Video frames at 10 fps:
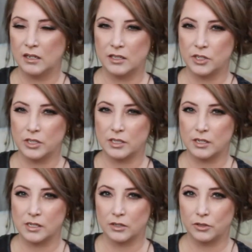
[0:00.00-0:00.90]
It just
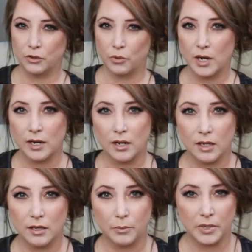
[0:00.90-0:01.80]
doesn't look right
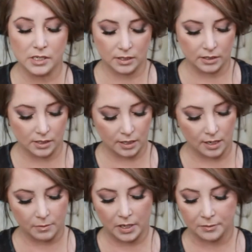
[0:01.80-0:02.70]
in the business that
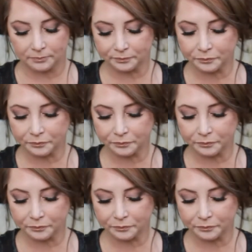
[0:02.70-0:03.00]
I'm in.